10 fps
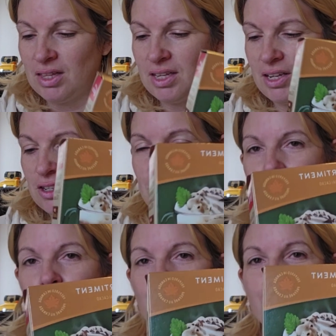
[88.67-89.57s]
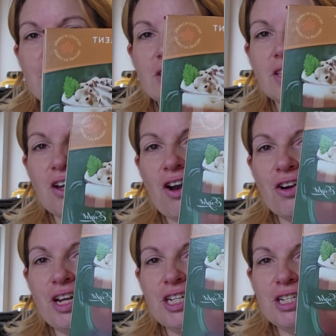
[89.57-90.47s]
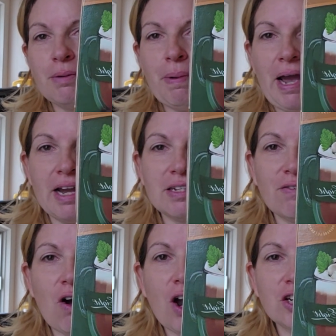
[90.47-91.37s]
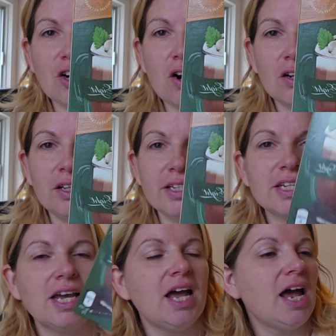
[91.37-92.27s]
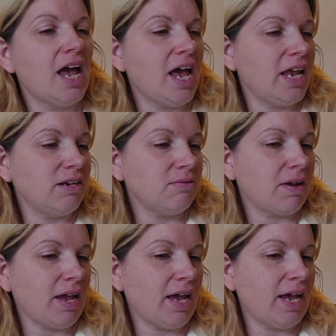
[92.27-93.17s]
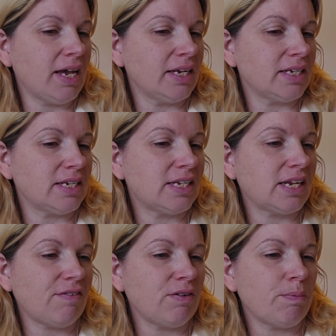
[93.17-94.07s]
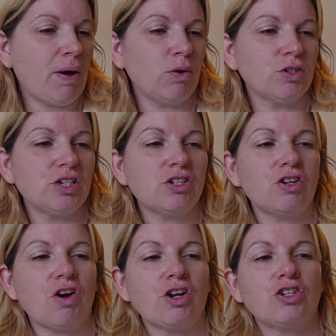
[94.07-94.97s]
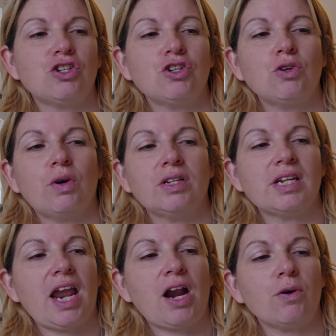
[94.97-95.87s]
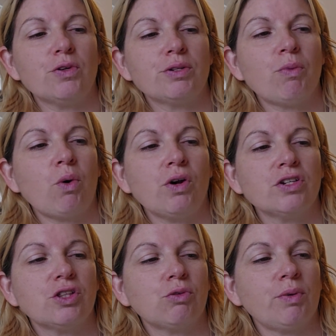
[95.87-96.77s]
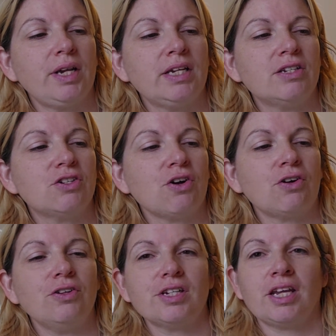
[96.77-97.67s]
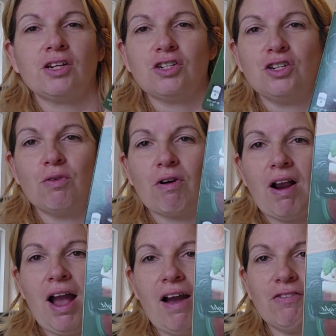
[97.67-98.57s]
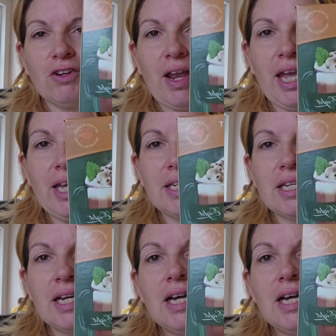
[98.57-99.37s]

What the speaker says: thing. So this is the carnation packs of hot chocolate, and you get 7 pouches. So you got 2 is Aero S'mores, 3 is Turtles, and 2 are After 8